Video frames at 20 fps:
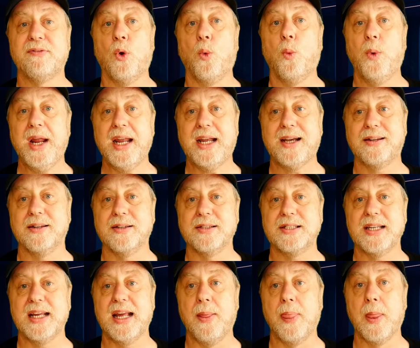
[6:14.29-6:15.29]
a
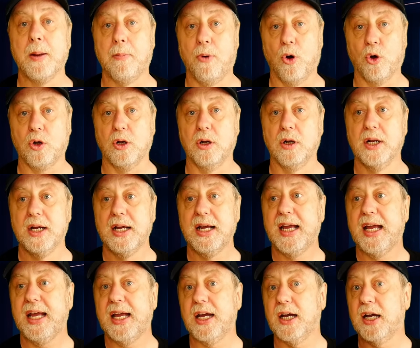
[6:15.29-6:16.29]
weakness in the model
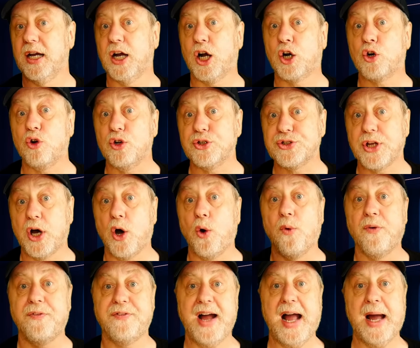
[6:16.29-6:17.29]
uh, across the
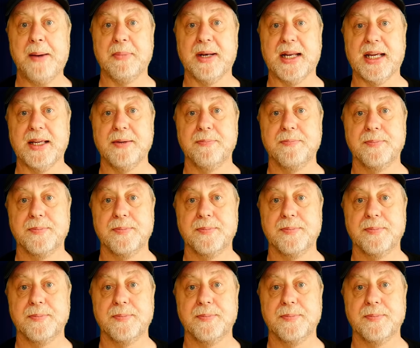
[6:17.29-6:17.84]
whole family.